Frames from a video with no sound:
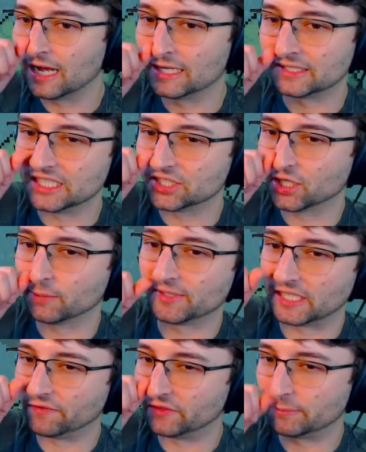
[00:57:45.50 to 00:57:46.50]
C# is
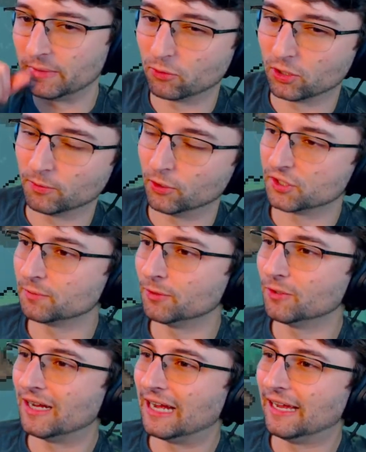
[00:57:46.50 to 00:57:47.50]
definitely a bit more
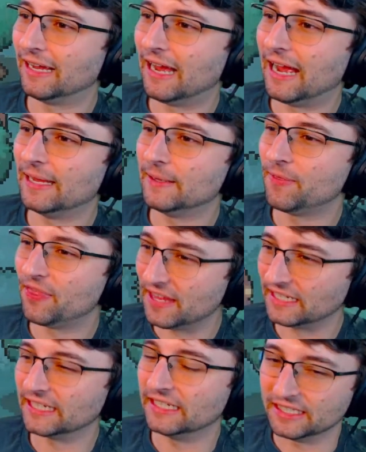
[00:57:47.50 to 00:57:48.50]
approachable. I
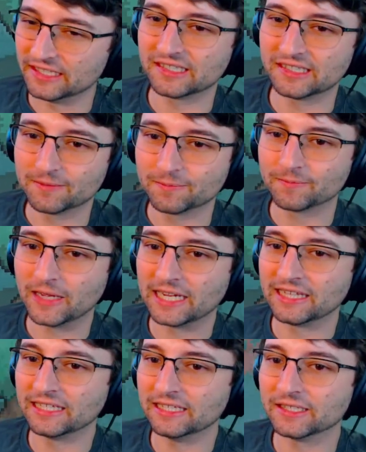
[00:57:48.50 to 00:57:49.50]
think it is. I
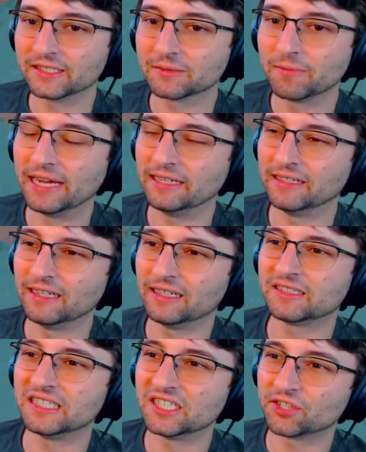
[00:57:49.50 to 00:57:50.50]
think it is. And
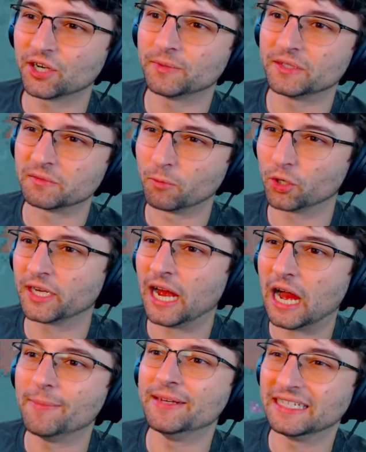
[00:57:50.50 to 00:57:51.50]
C# is more
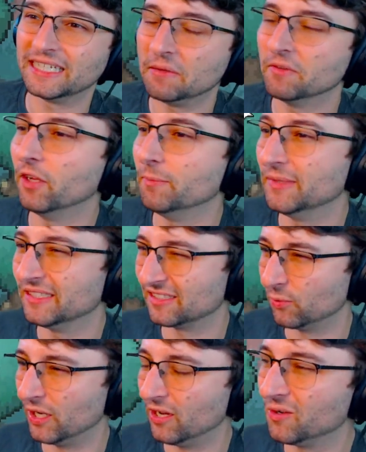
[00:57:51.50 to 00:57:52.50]
common in game development
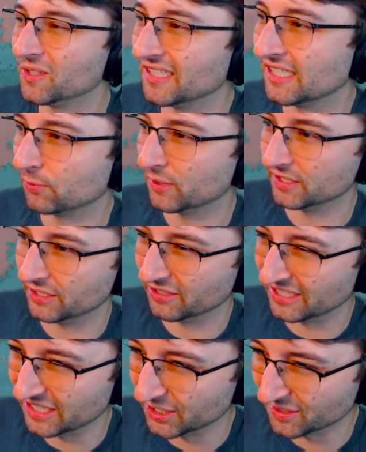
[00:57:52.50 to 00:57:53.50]
as well, because that's what
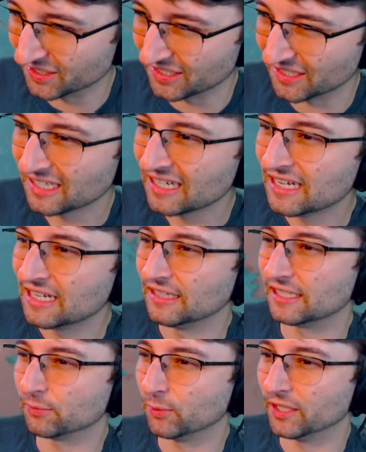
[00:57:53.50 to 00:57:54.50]
Unity uses.
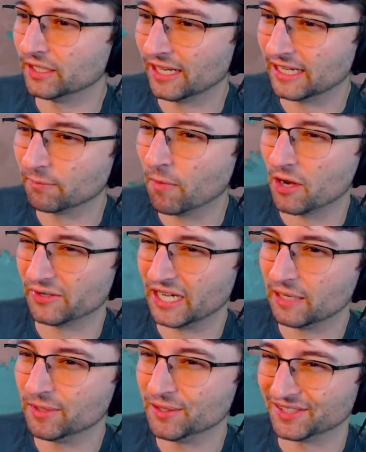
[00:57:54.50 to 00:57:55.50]
That's what, like,
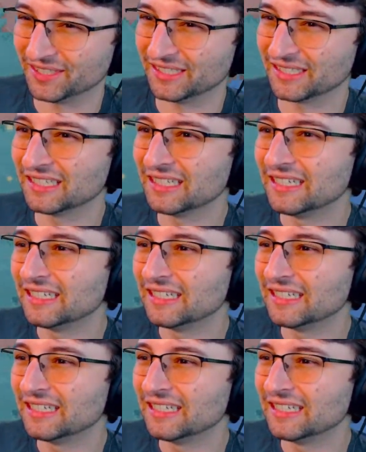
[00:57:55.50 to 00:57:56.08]
Monogame uses.